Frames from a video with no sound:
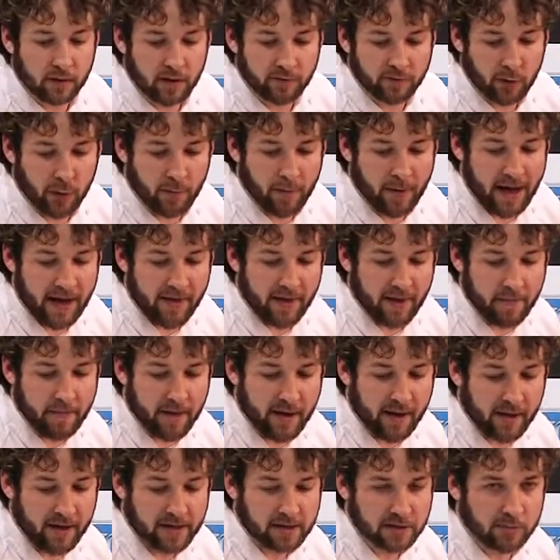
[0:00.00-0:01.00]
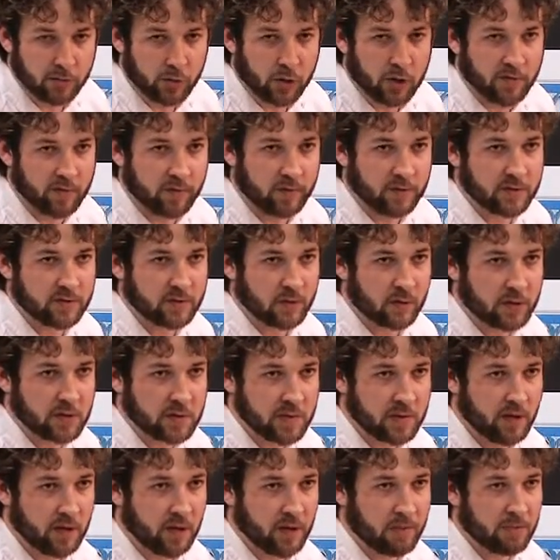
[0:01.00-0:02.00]
don't have to go buy that mayonnaise no more from the store and
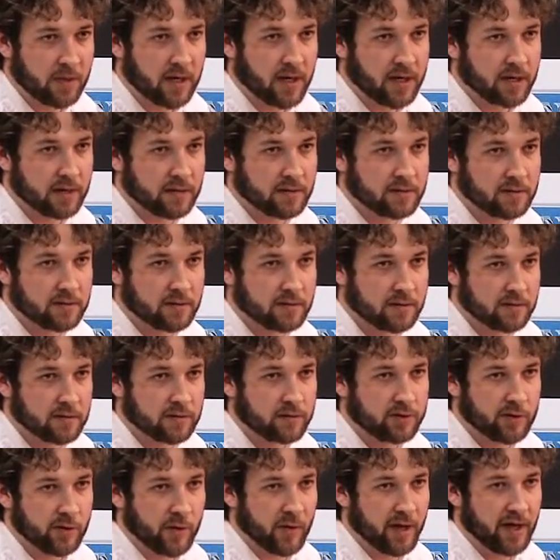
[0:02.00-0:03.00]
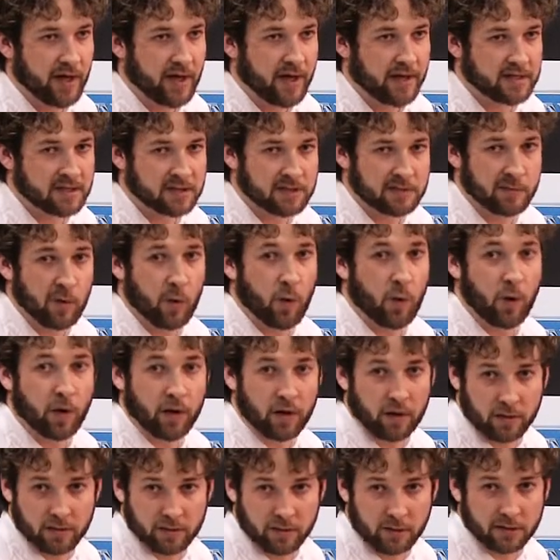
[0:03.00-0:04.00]
spend all the money. 2 eggs and some
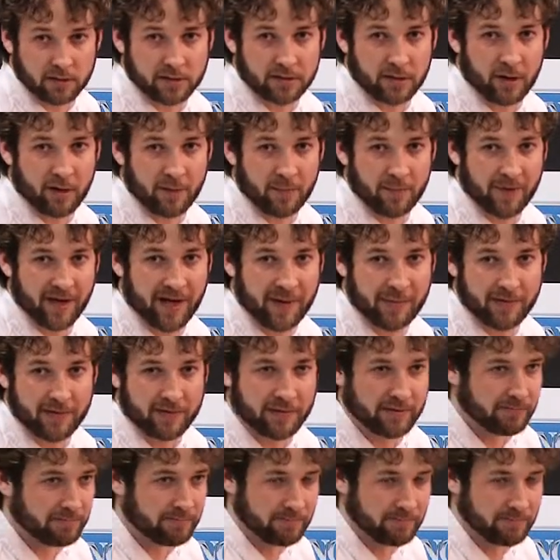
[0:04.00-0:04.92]
oil, a little salt and pepper.